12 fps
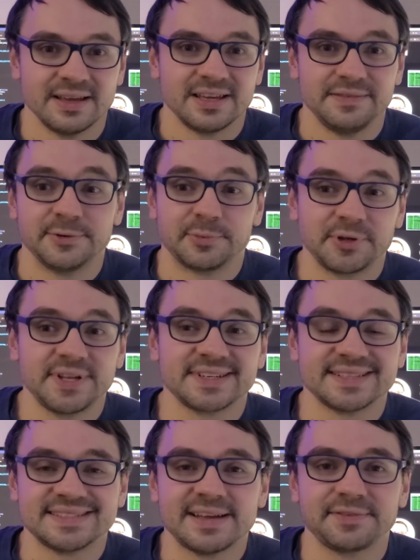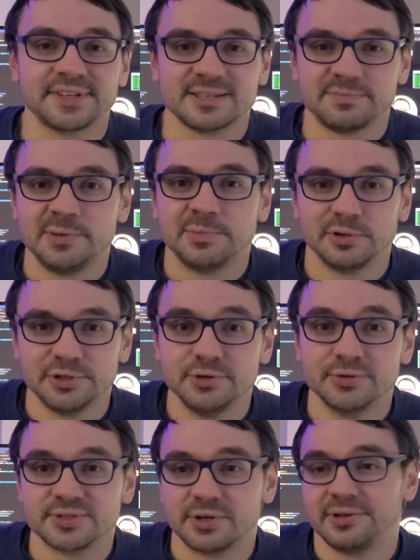If your product is something that people
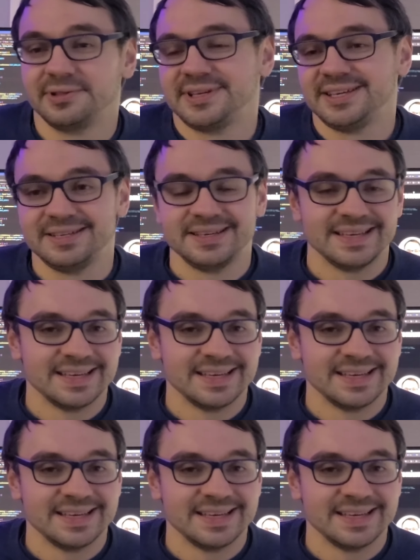use only